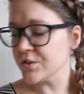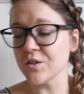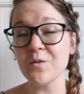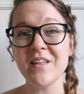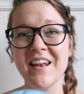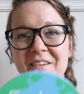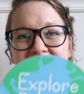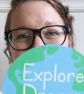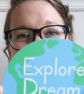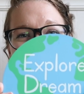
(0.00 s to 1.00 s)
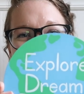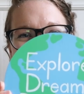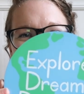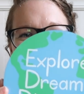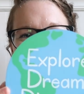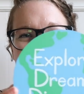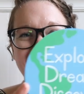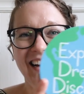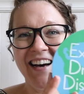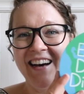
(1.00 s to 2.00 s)
So then I found this.
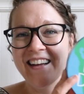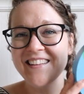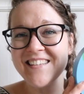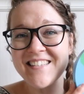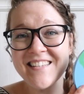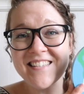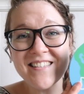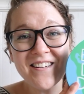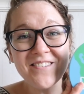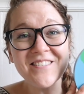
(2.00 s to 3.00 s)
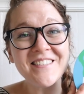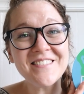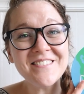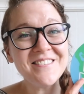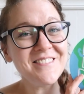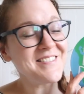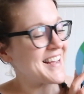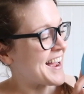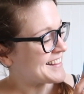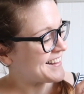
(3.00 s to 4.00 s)
This is so cute.
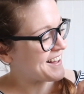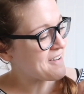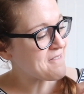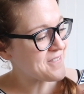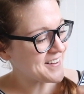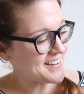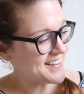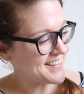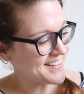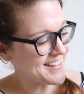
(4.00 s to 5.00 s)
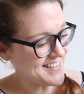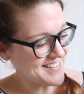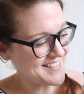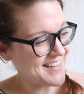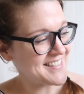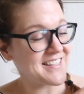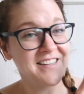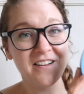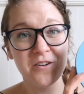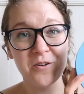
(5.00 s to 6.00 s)
I love this. It's
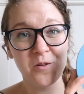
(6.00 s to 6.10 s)
another